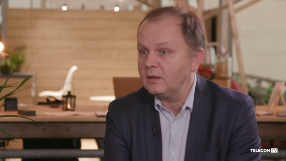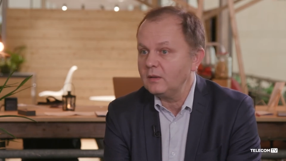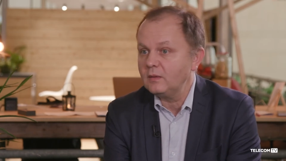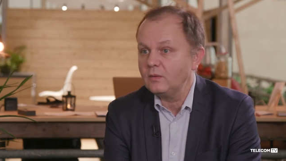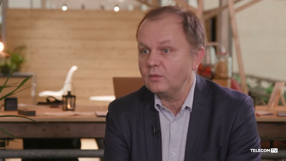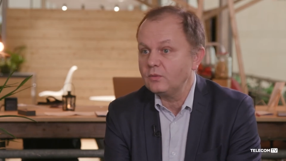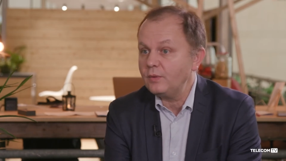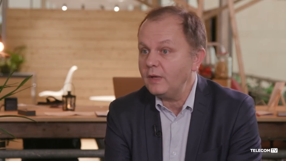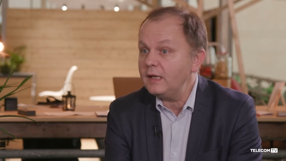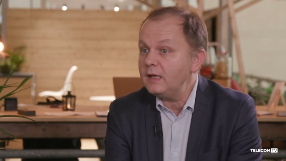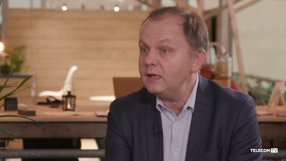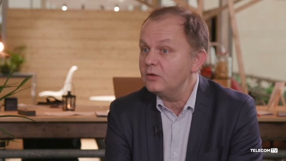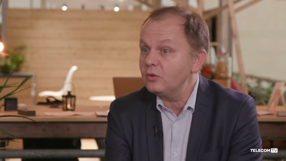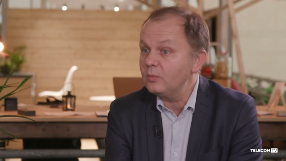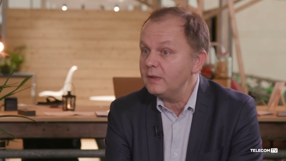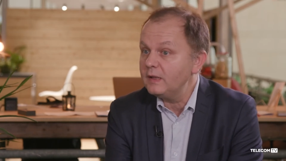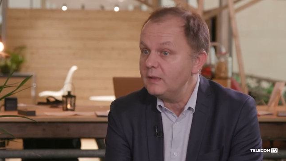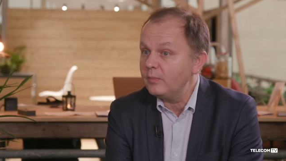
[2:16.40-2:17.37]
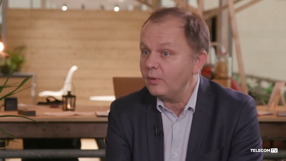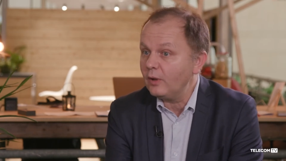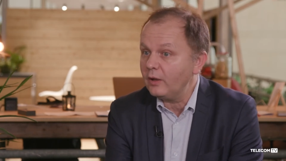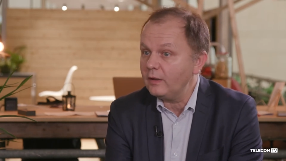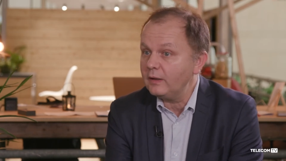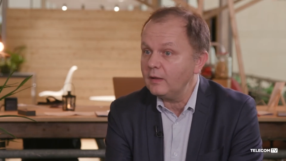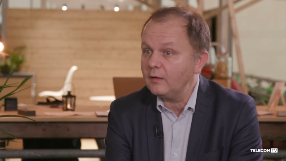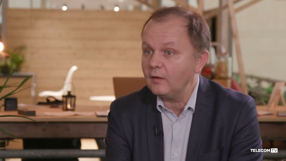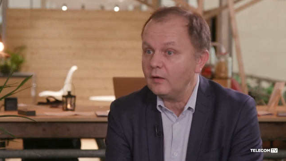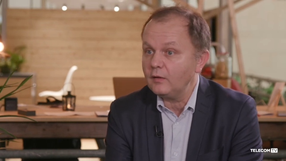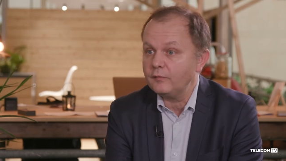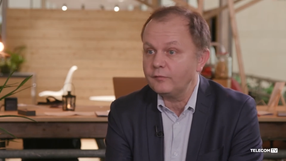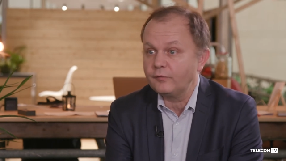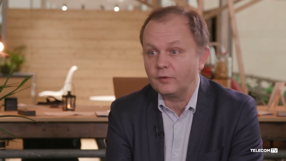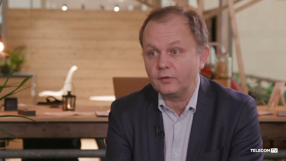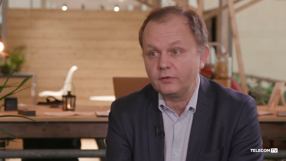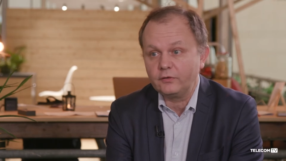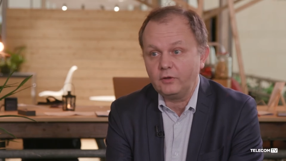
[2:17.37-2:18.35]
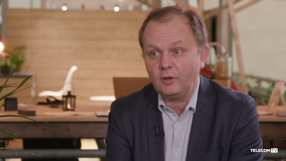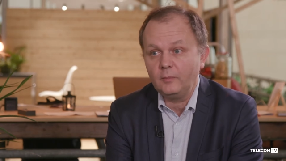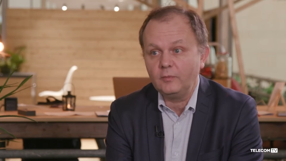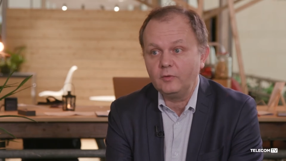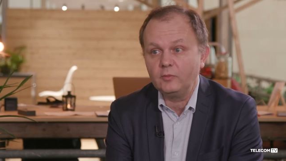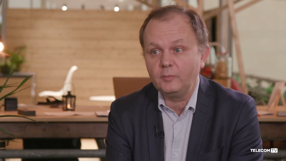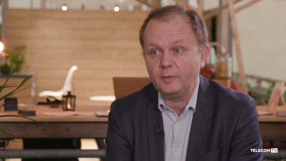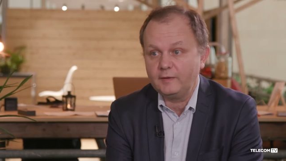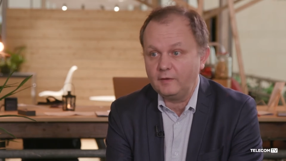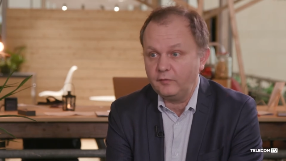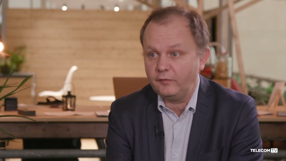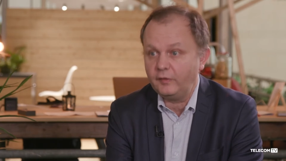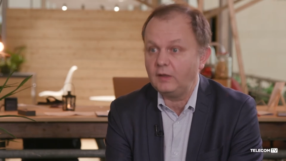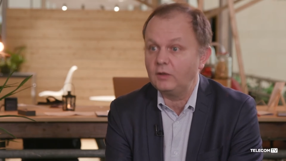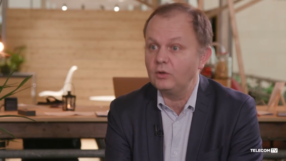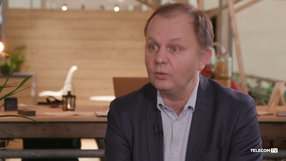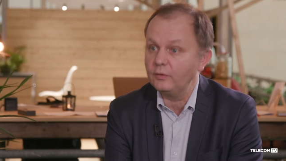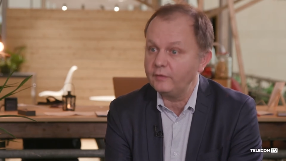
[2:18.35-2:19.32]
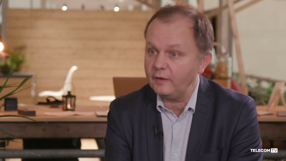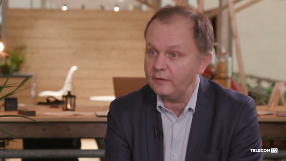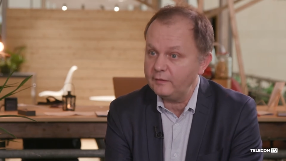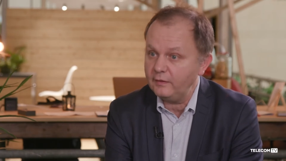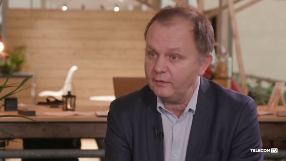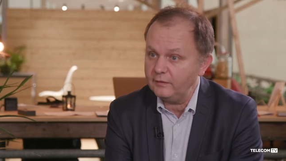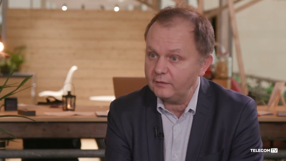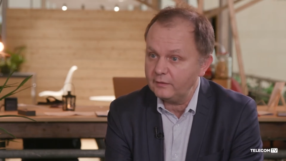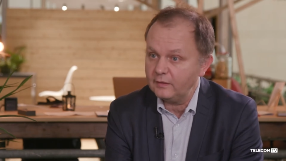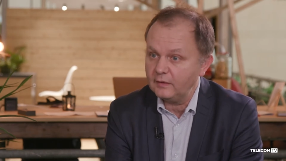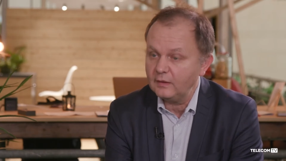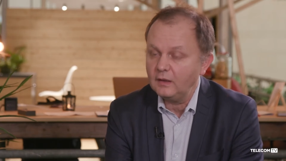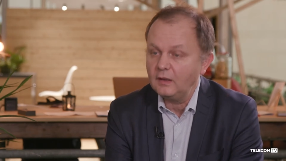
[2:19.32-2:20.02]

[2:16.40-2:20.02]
ready to be deployed for some specific use cases,